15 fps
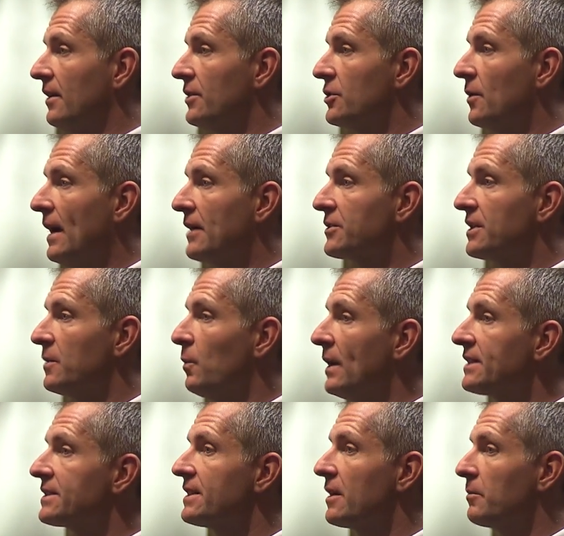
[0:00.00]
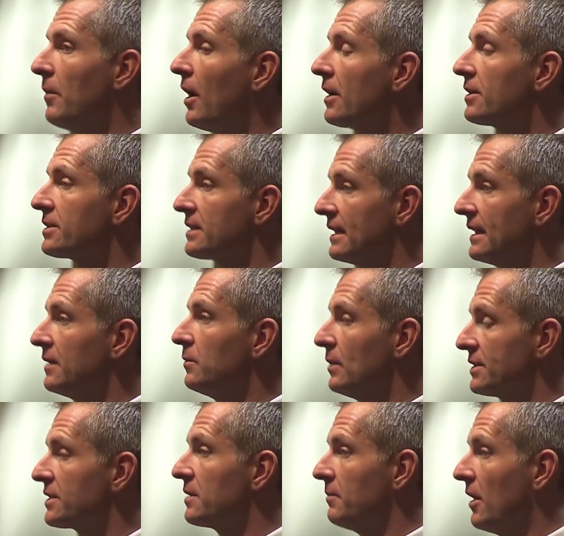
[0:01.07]
So actually, once they're modestly,
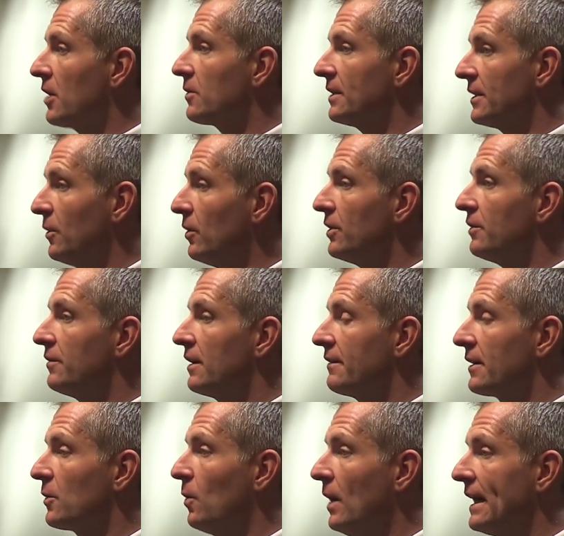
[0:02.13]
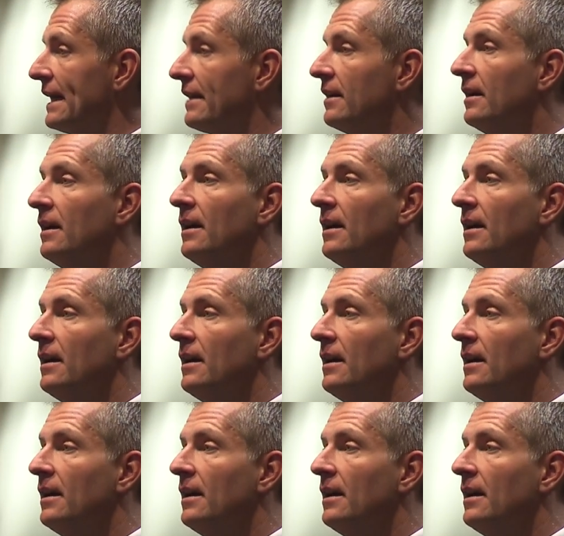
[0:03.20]
once they're moderately old, they're very, very quiet.